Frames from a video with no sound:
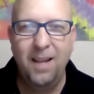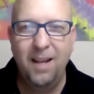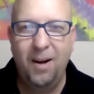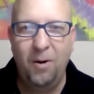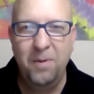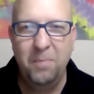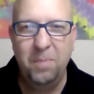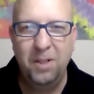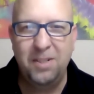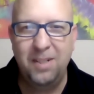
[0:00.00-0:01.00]
On the
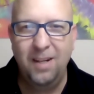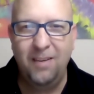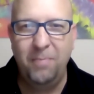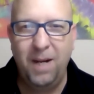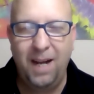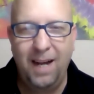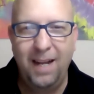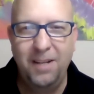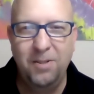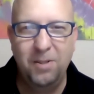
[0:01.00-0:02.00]
bookshelf
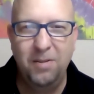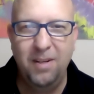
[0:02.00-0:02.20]
behind you,